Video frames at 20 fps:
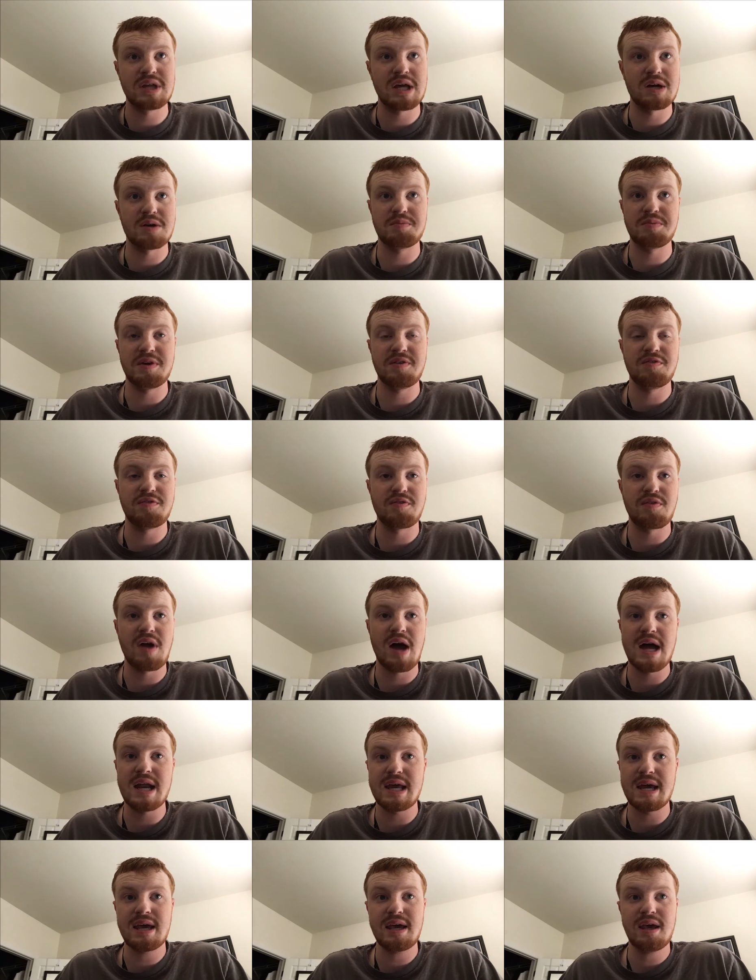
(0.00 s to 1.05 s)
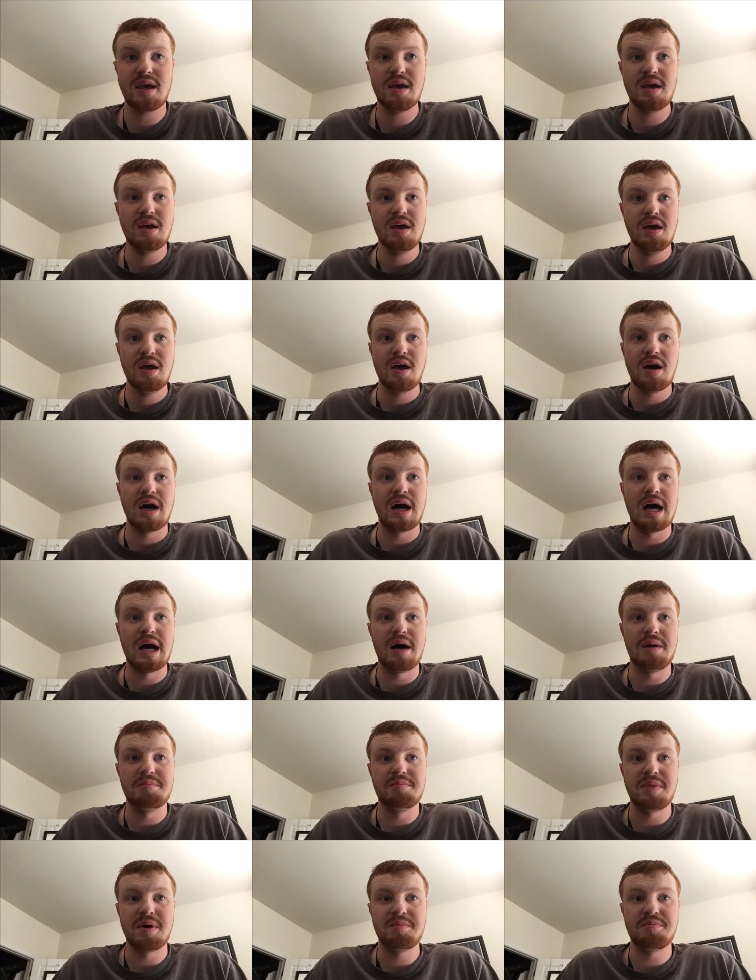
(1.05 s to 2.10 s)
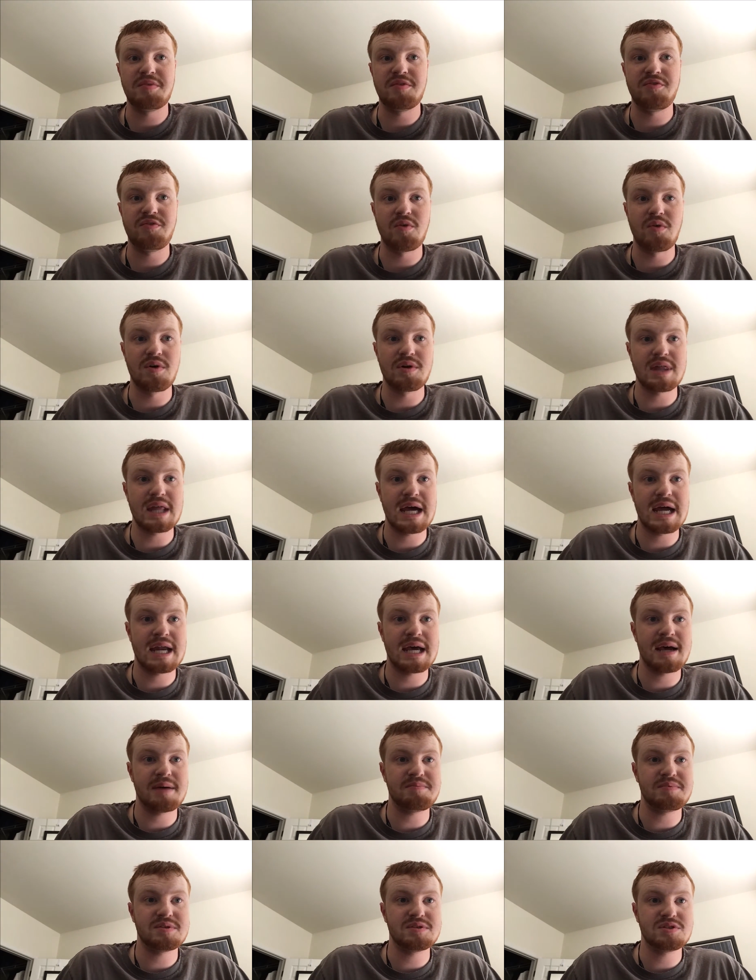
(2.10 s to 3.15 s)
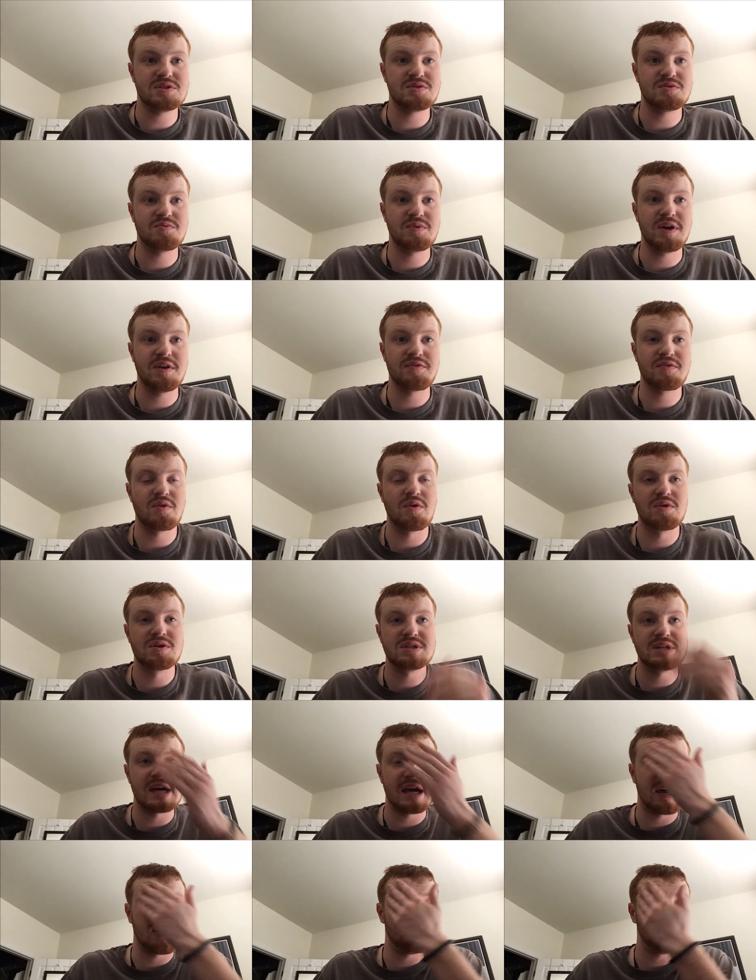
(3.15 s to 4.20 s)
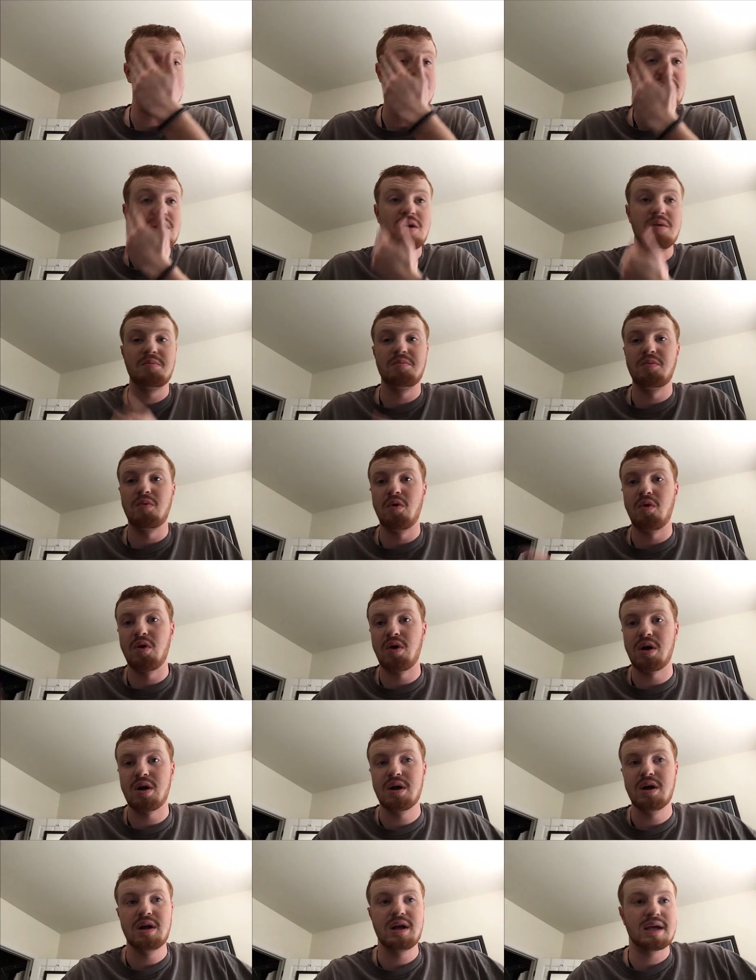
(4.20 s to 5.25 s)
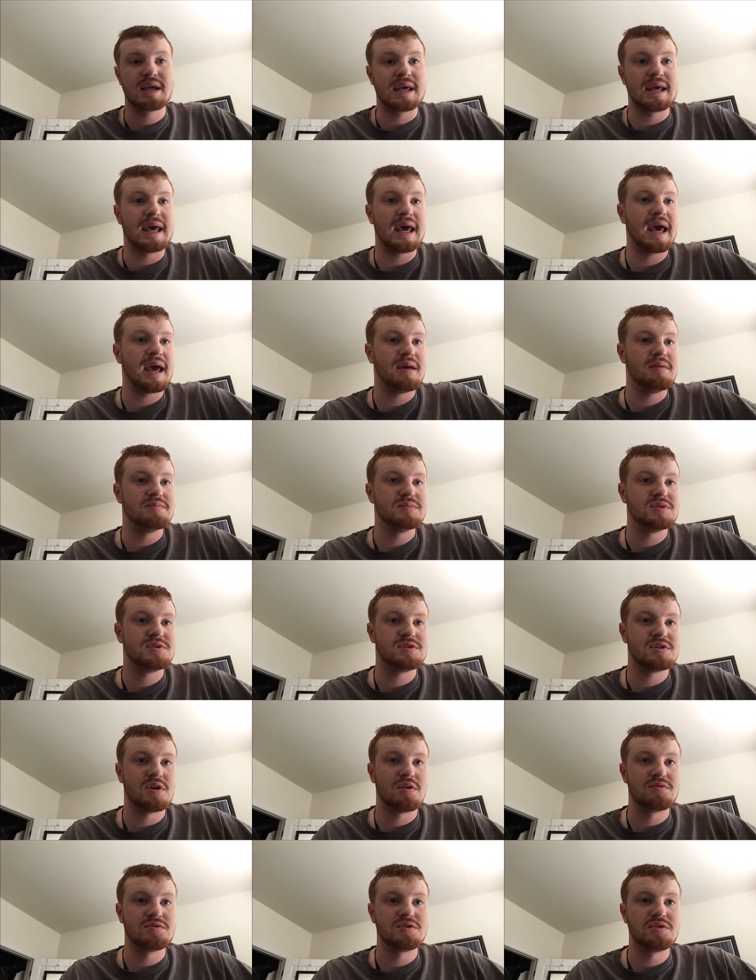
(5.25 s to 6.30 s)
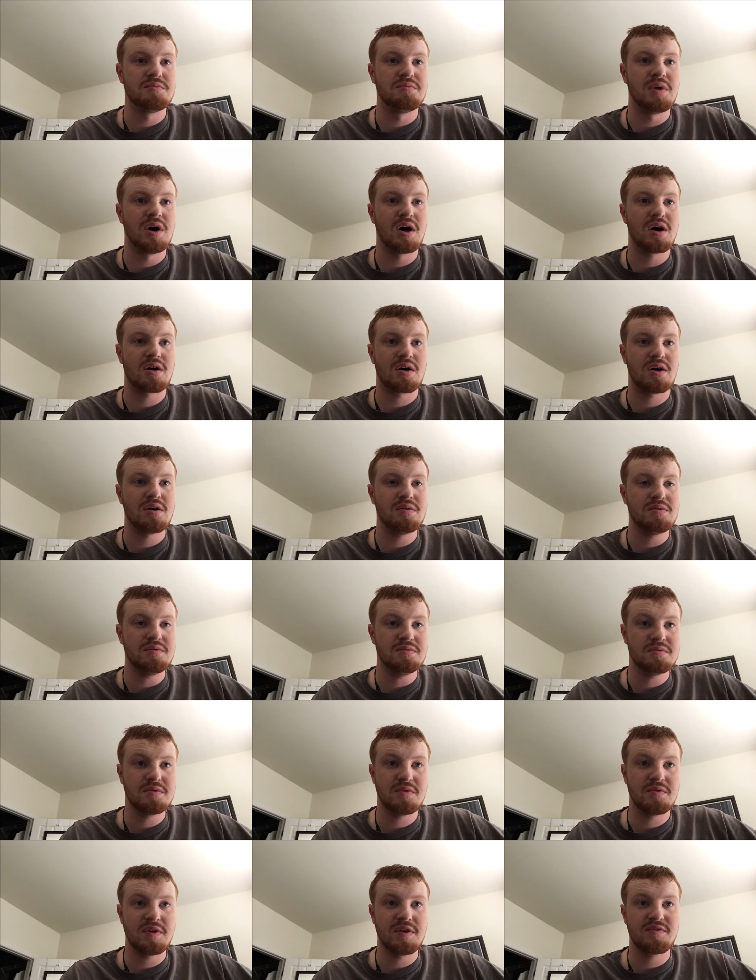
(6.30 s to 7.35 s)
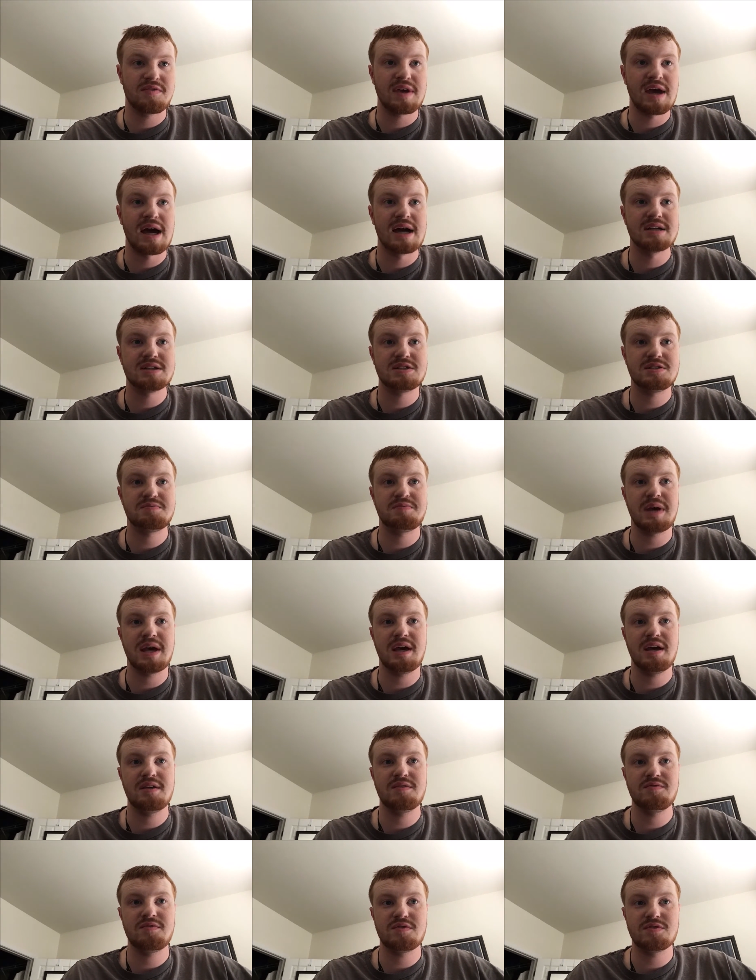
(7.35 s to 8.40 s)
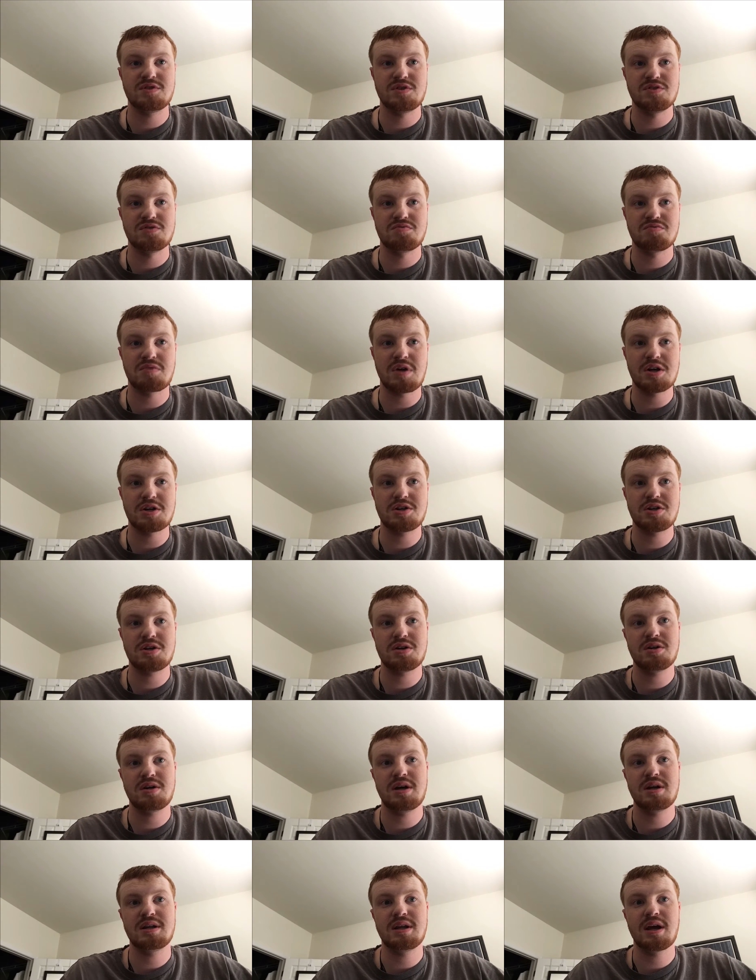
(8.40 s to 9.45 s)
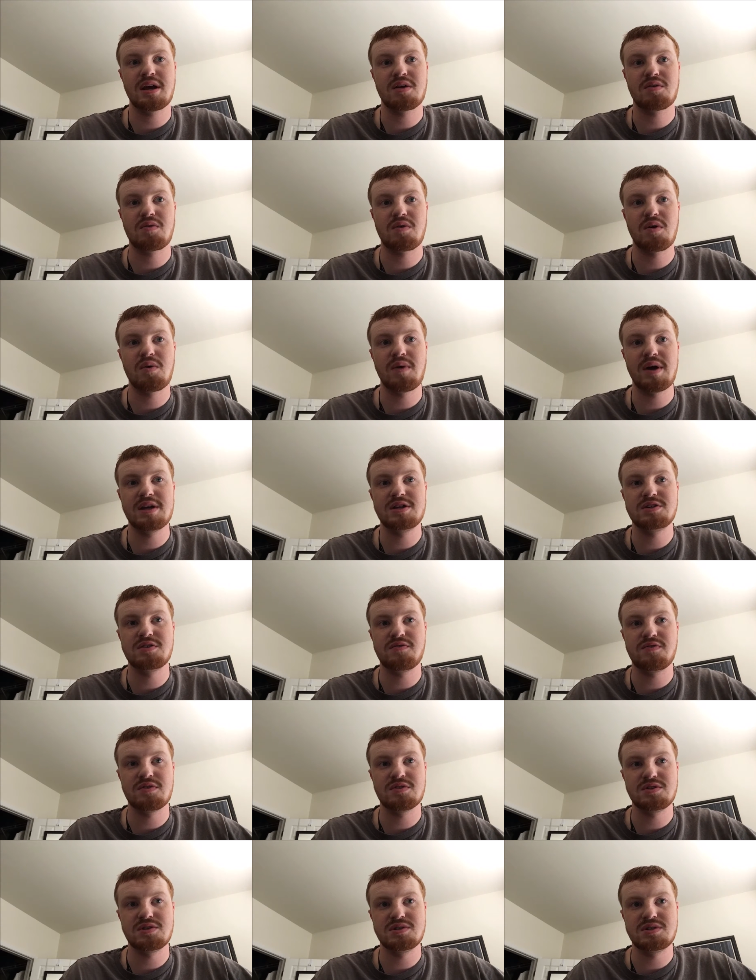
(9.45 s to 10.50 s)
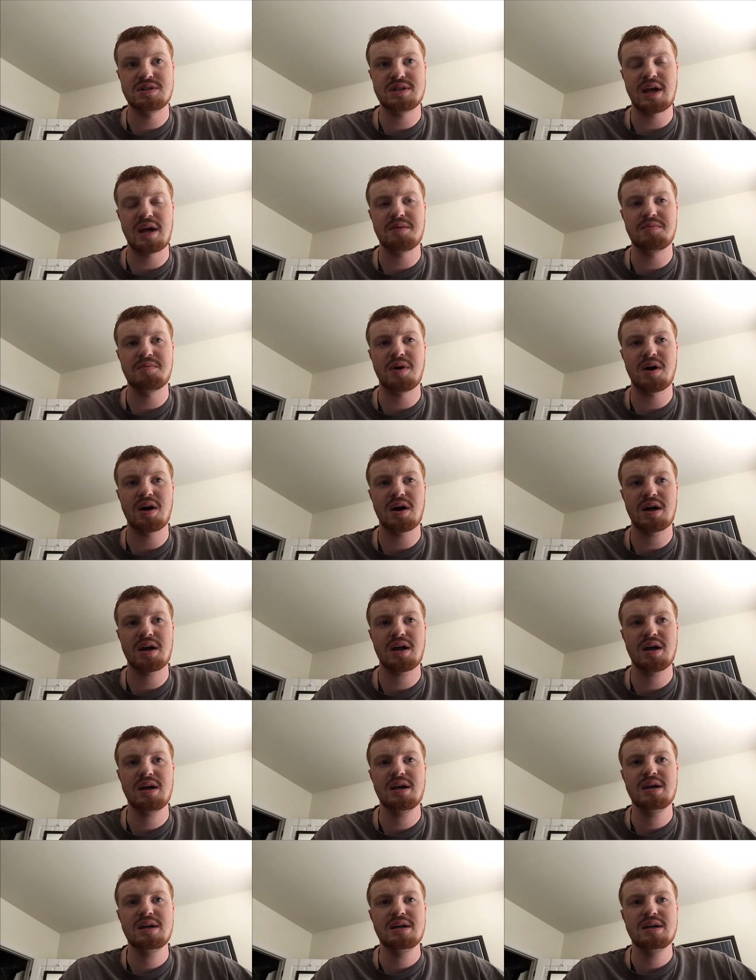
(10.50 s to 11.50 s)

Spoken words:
That'll be Friday. But before that happens, we of course have more games. So tomorrow we've got Spain versus Russia, and then Croatia versus Denmark.